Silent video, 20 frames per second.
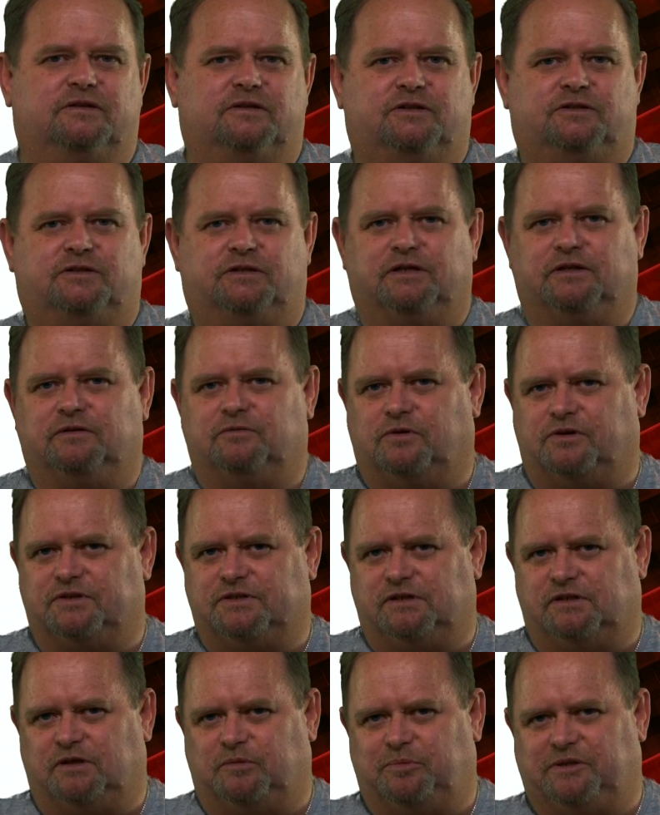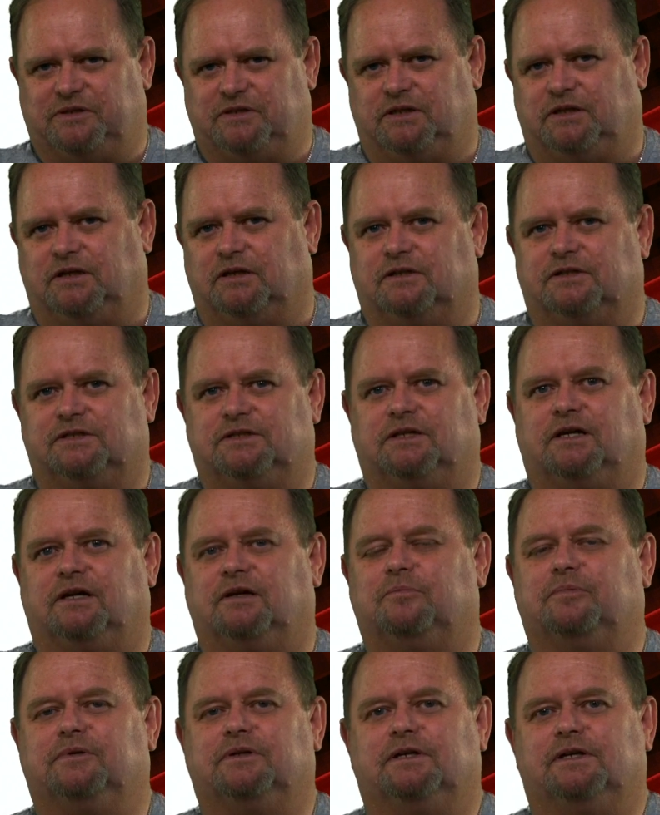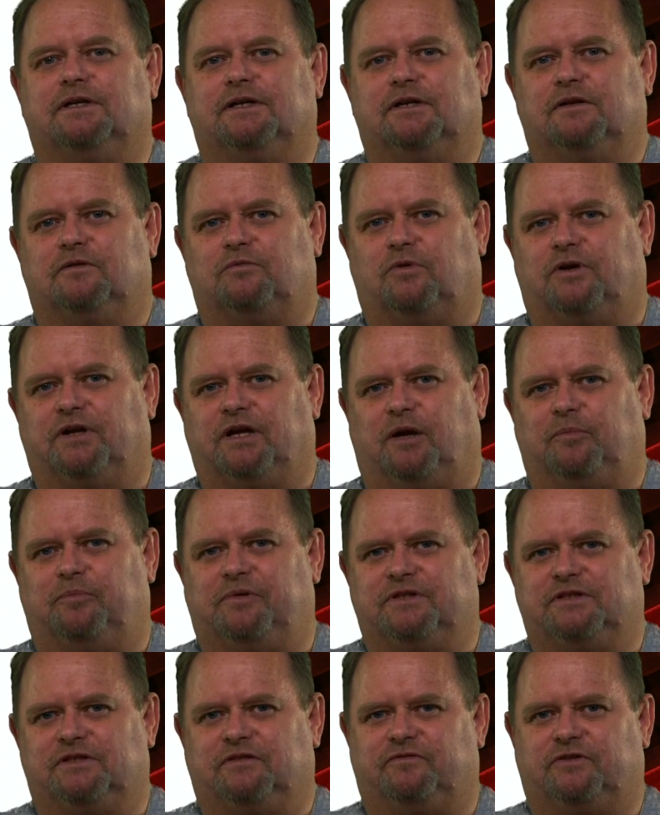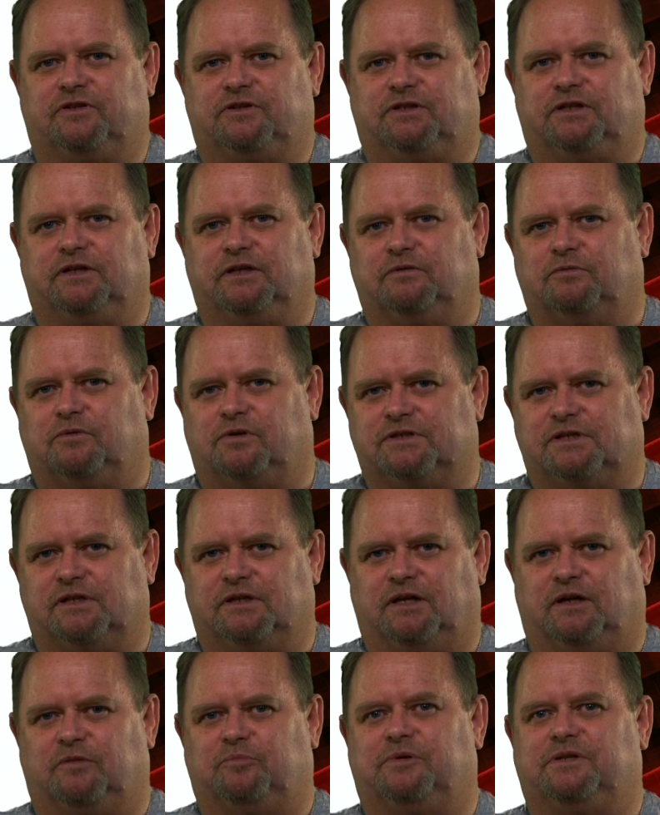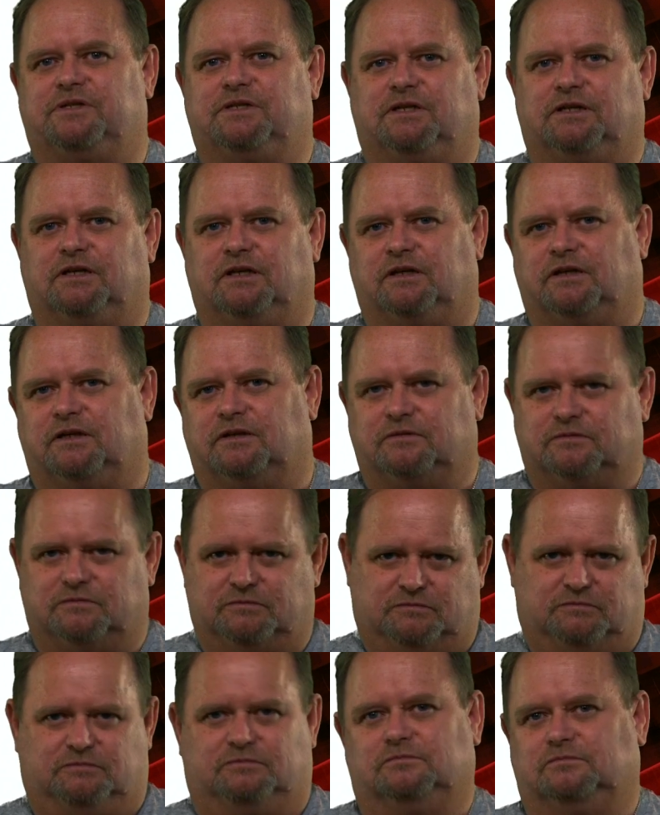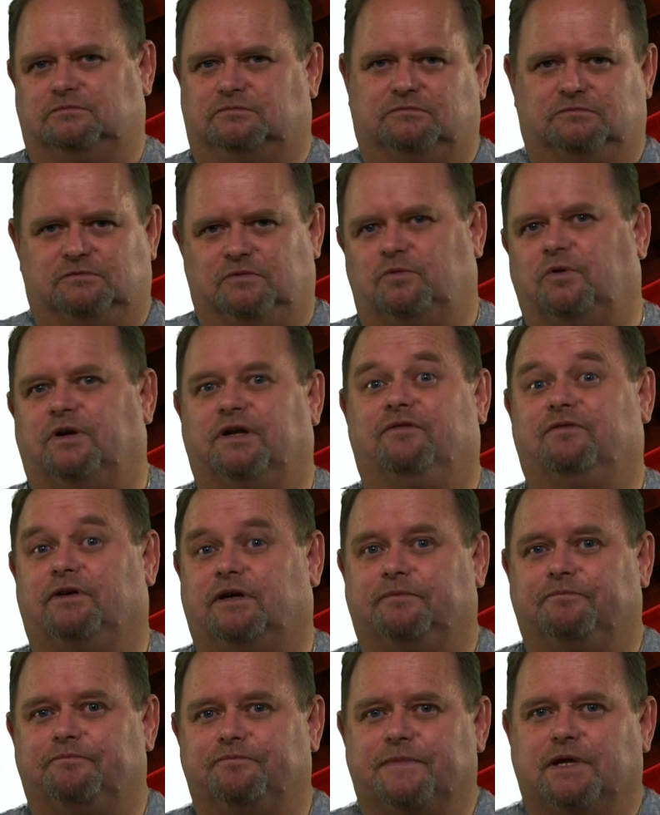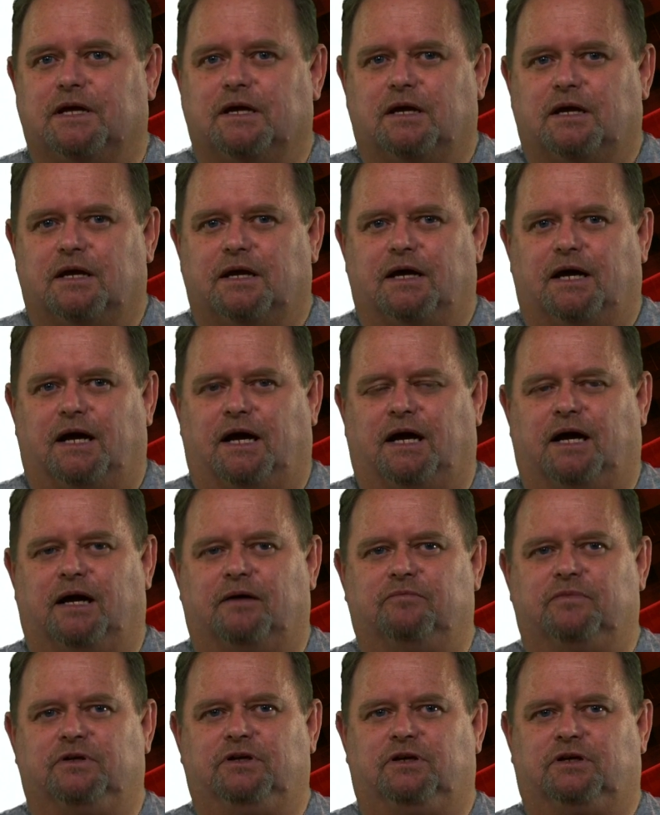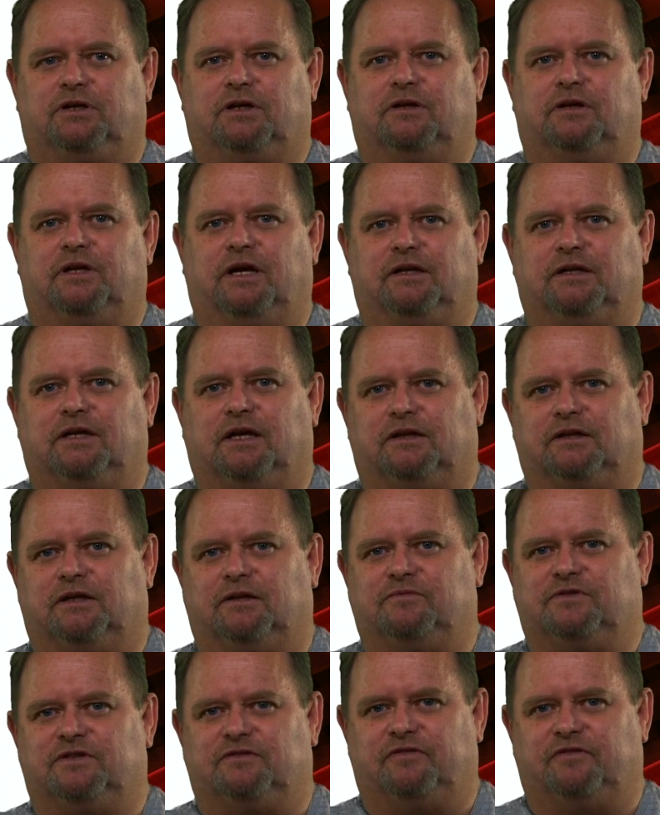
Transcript: tree wasn't a particular shape? What happens if the tree wasn't that particular whatever? You can then get them to